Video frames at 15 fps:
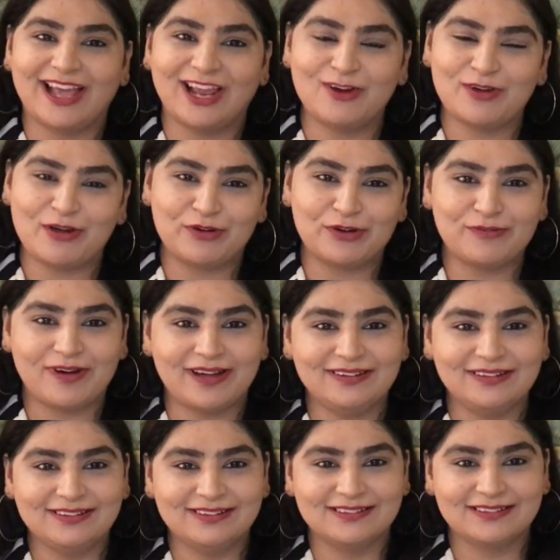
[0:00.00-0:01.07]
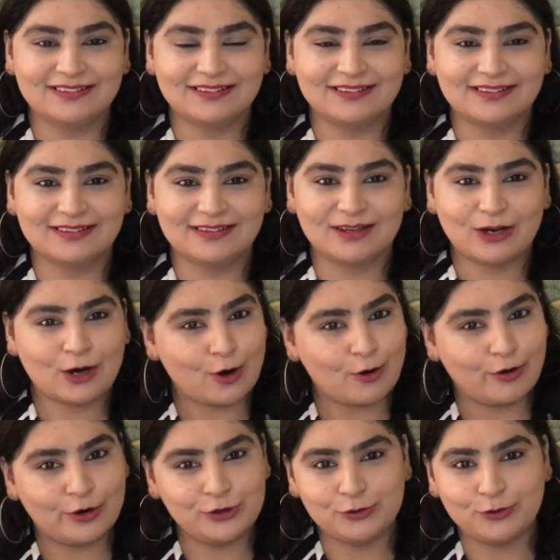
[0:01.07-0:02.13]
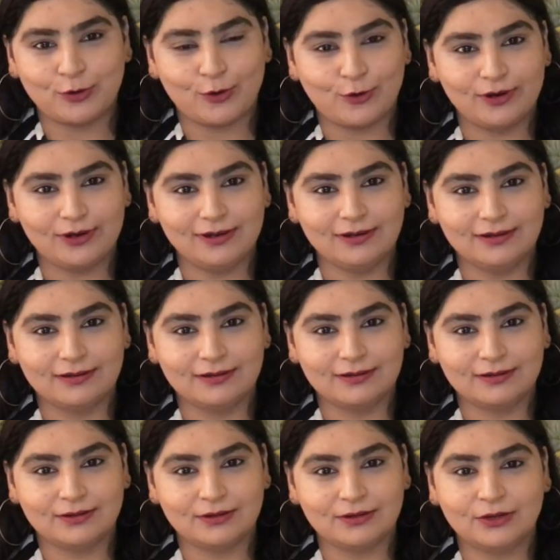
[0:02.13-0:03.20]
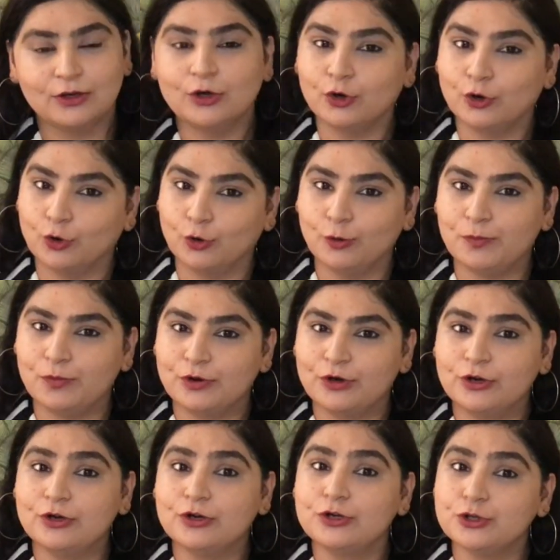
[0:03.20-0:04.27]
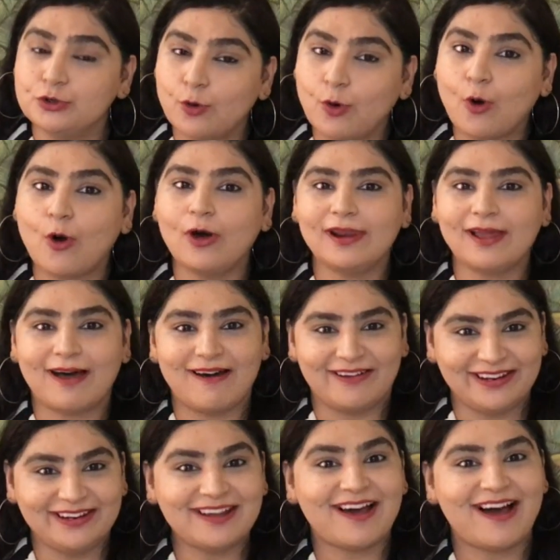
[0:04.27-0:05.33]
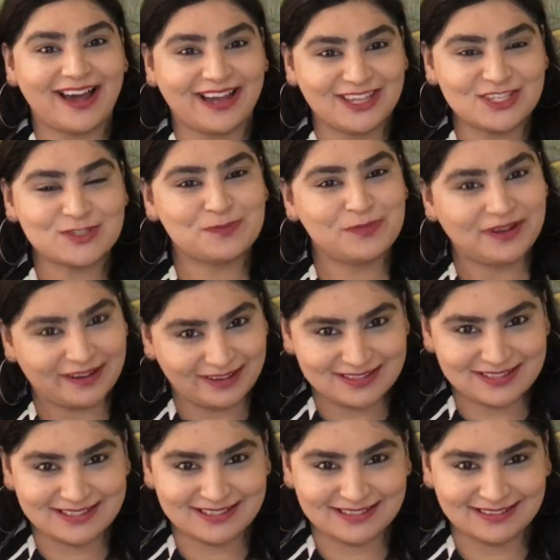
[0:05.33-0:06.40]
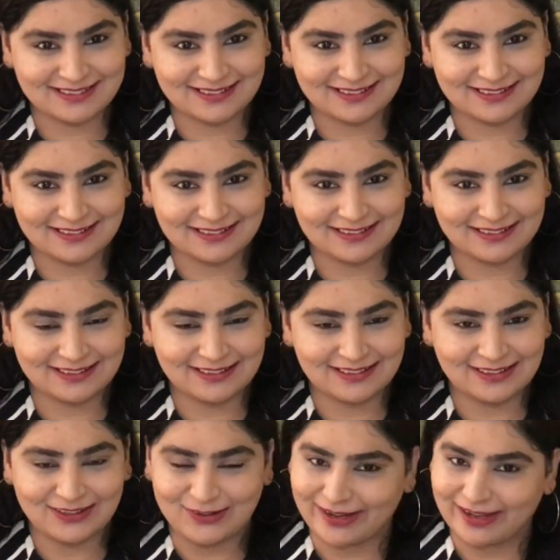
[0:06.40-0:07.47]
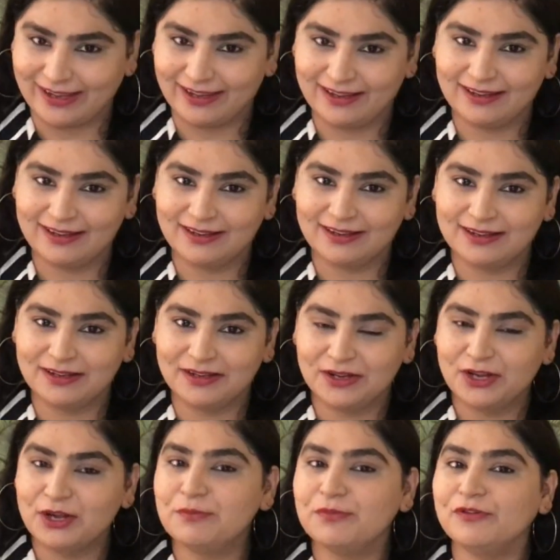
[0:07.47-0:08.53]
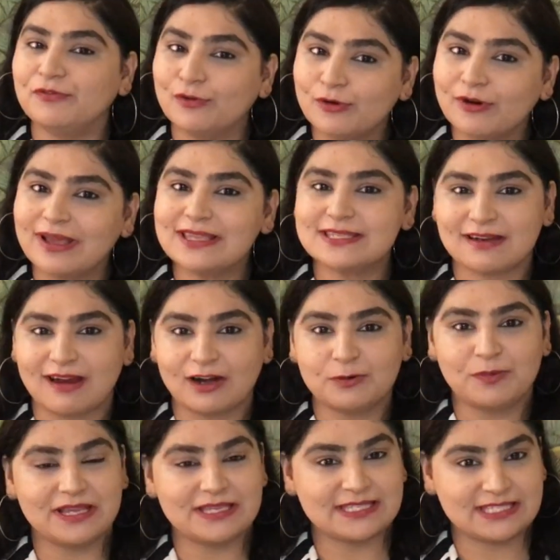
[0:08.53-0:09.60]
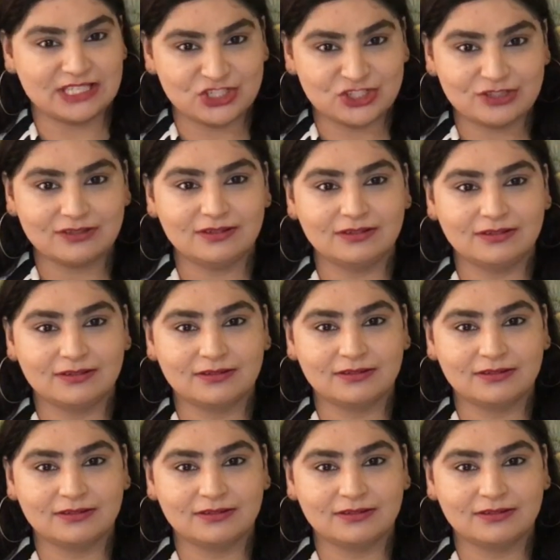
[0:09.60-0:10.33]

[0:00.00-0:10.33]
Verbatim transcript: Hello everyone, how are you all? Hope you all are in high spirits. Okay, before I start my session,